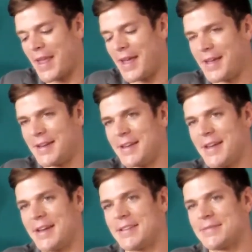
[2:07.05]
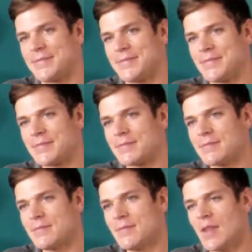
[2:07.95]
And
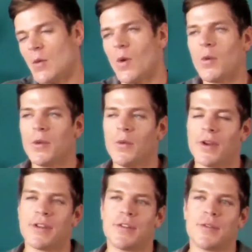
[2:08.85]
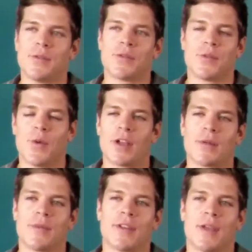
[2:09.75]
what we want to do through
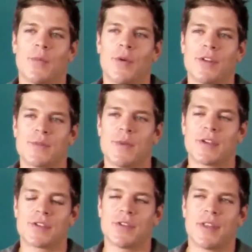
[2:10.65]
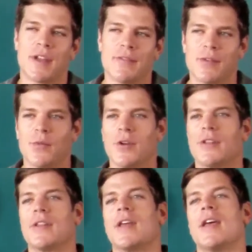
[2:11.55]
Welcome to Type 1 is make sure that
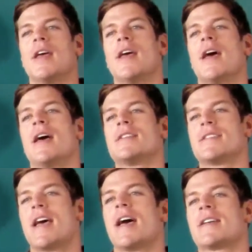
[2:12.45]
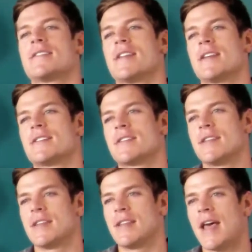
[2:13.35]
everyone has access
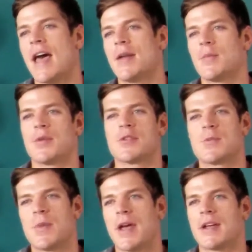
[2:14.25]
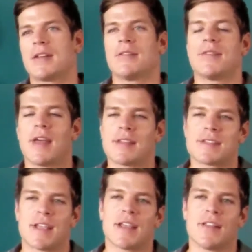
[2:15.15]
to that perspective, that
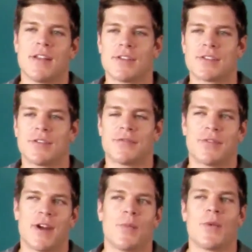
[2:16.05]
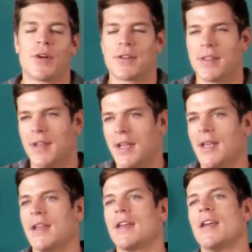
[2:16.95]
psychological framework that,
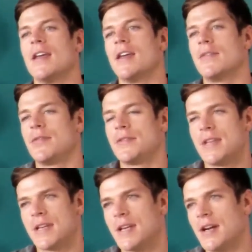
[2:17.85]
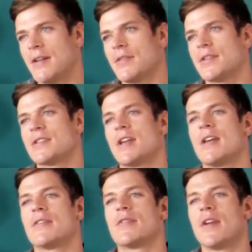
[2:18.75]
hey, if you take care of
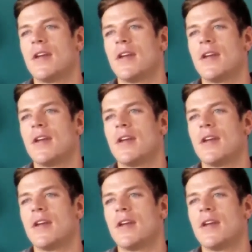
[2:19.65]
yourself,